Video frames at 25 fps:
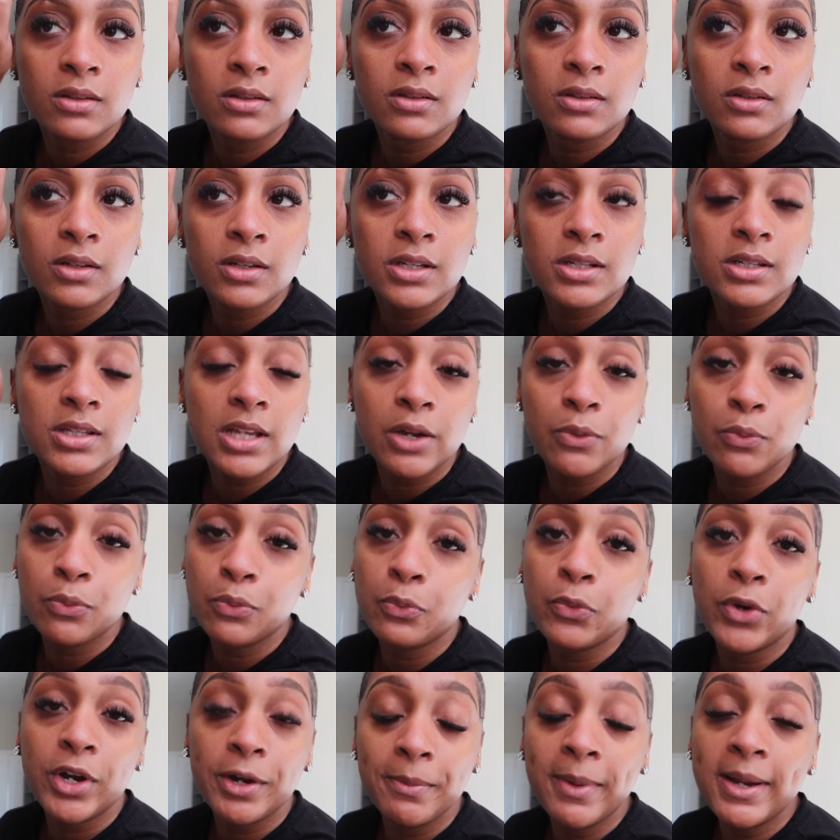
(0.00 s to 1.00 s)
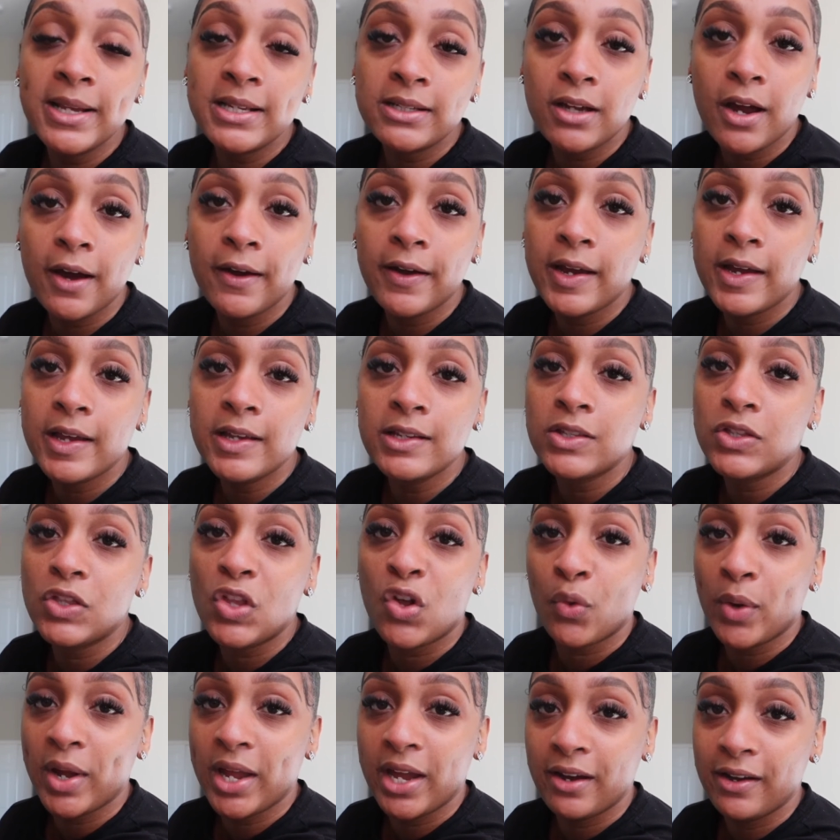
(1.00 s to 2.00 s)
Because, like, where my scar is,
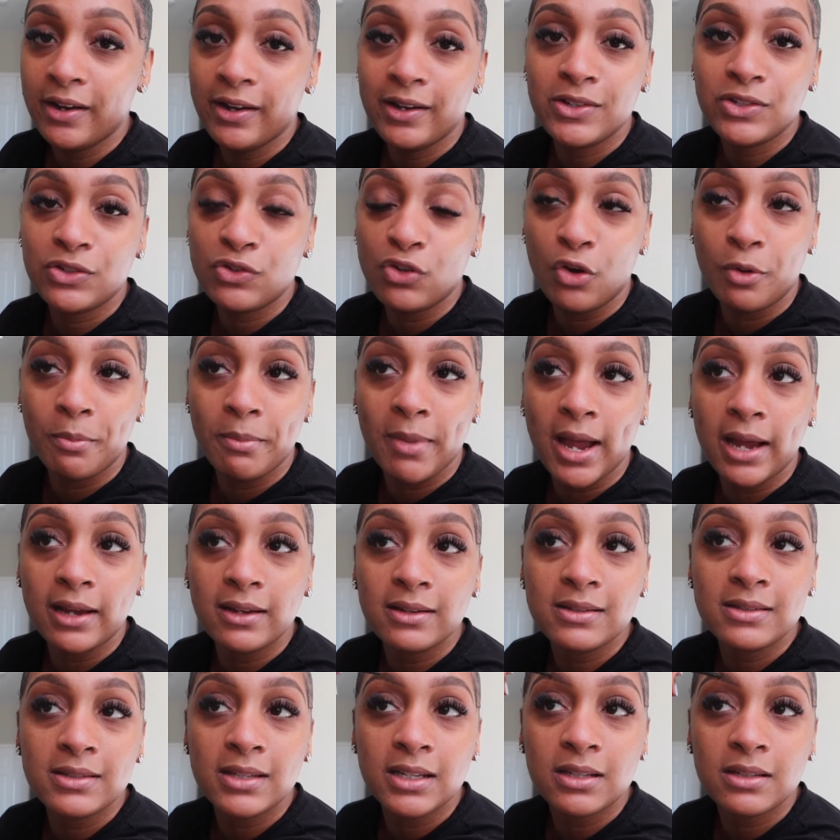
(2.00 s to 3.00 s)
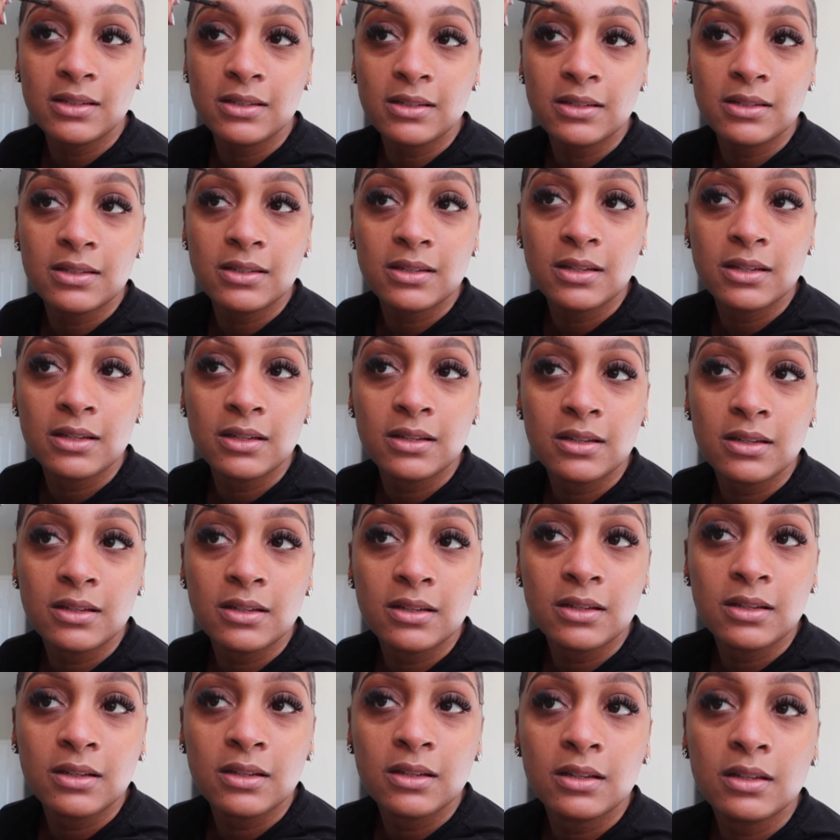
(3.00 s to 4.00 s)
no hair has grown back since.
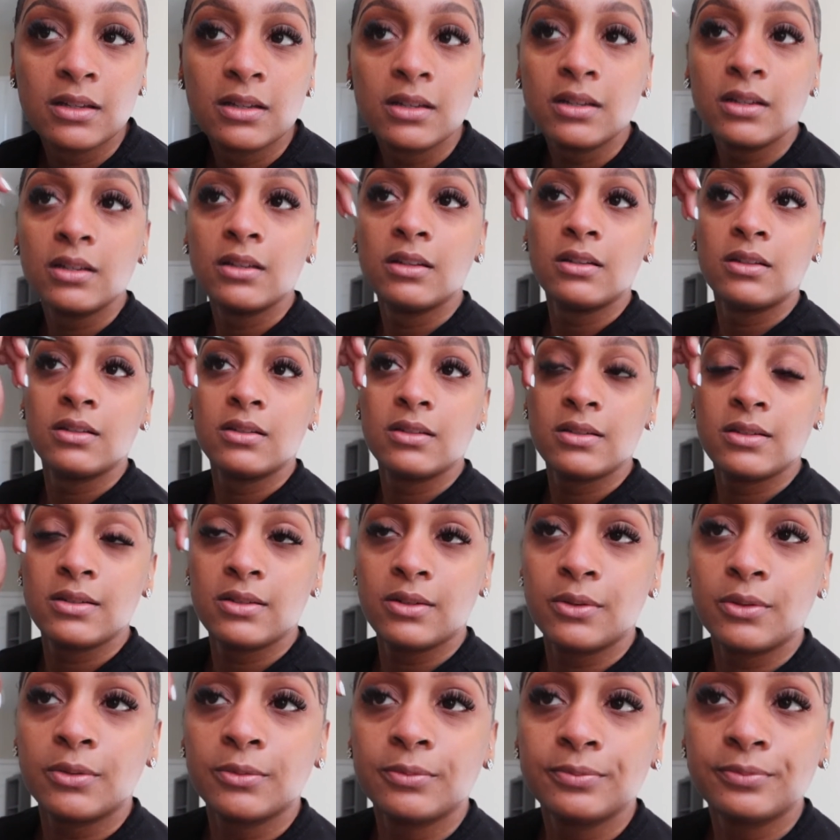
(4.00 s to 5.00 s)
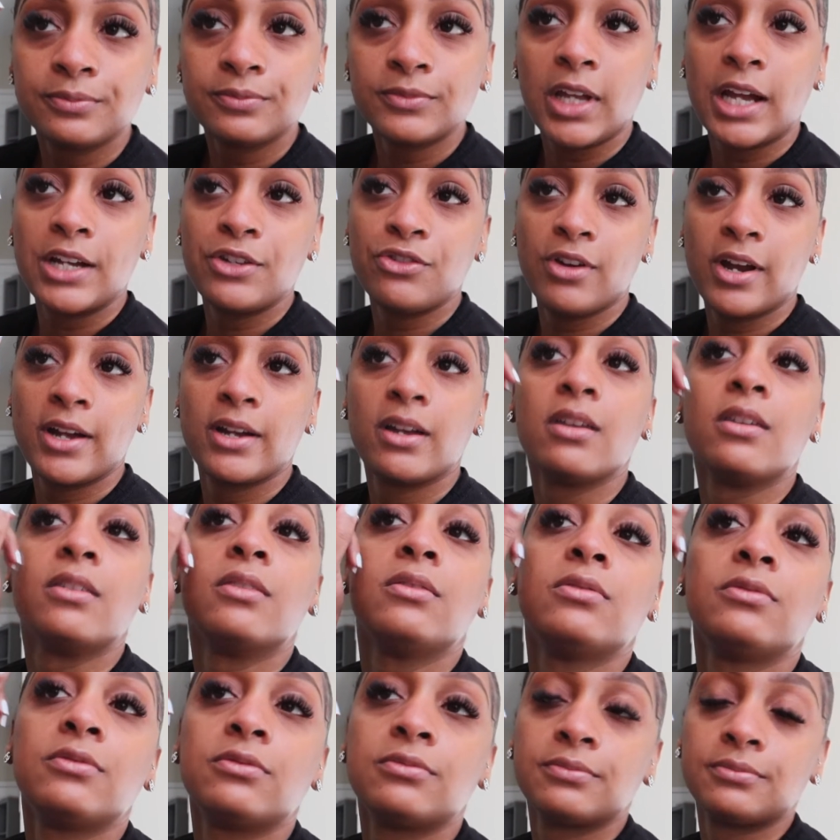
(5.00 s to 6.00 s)
So I try to
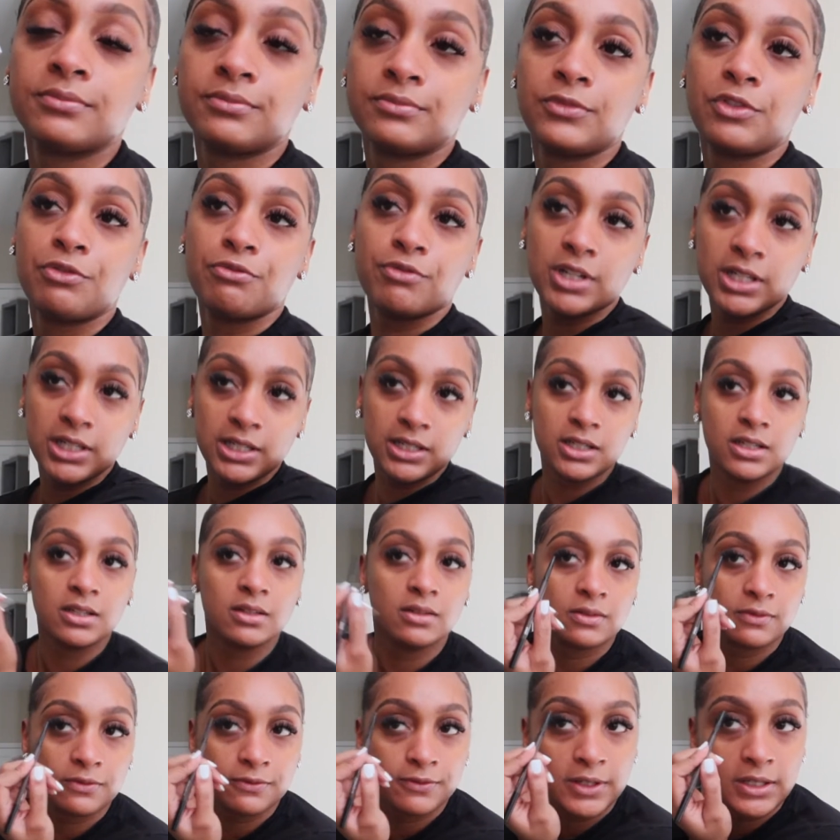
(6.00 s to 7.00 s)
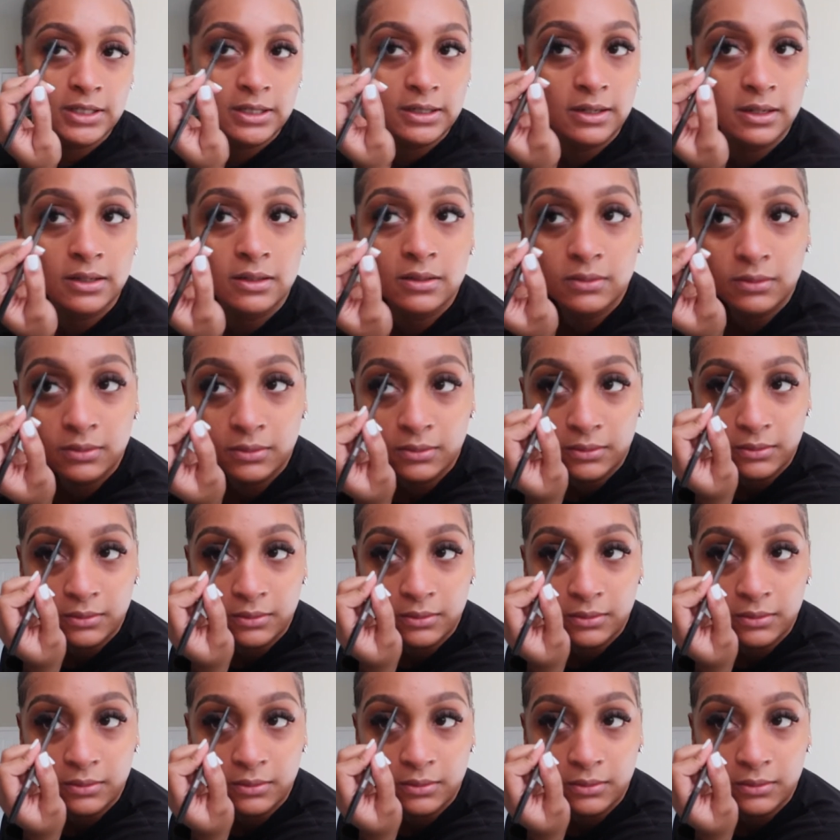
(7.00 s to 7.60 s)
really fill it in.